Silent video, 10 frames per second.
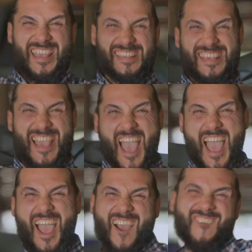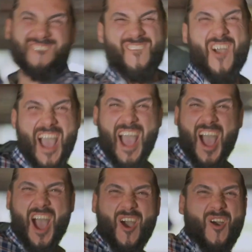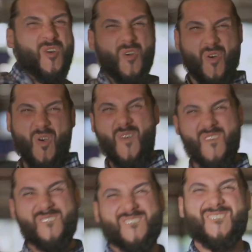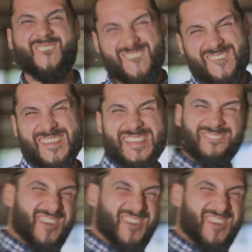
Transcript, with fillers: and was a guiding force in making Germany a soccer powerhouse.